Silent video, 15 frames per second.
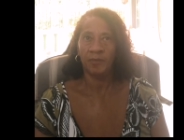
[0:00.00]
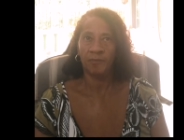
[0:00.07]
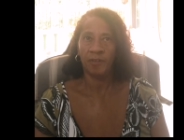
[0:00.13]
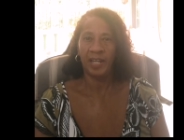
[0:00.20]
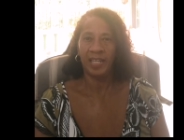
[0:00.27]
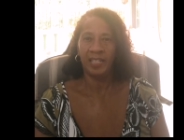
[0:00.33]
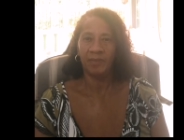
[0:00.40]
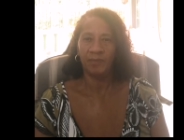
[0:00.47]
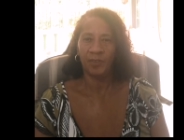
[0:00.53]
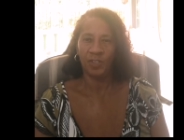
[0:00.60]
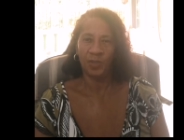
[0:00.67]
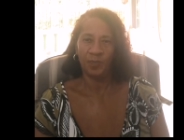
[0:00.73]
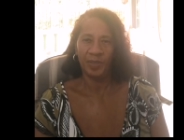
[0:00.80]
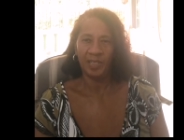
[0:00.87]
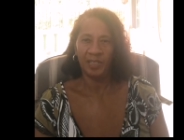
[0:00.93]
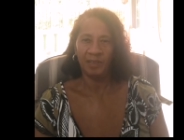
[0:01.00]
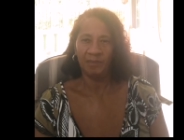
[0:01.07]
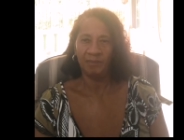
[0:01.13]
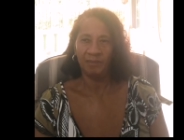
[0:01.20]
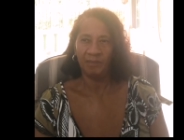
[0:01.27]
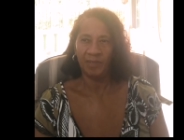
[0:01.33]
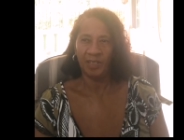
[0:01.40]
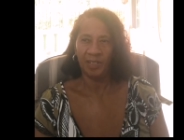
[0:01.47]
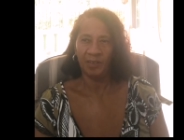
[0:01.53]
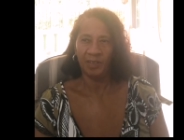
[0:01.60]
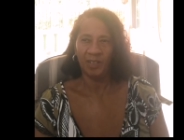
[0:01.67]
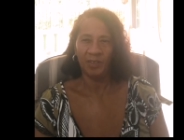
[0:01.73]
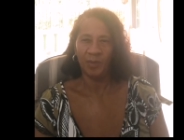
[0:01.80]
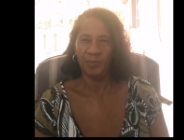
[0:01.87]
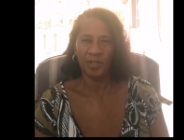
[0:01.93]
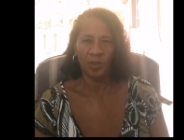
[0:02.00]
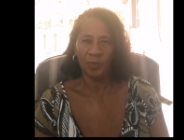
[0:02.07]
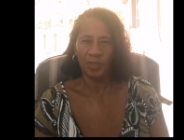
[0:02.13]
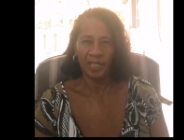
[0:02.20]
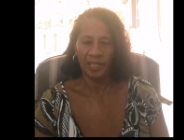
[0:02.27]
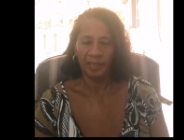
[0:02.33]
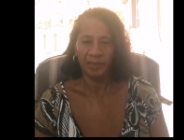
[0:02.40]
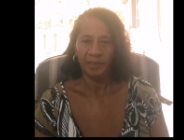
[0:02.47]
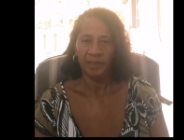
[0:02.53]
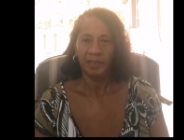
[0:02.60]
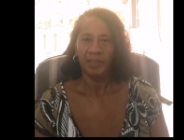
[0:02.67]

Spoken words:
freight shipping, like the broker.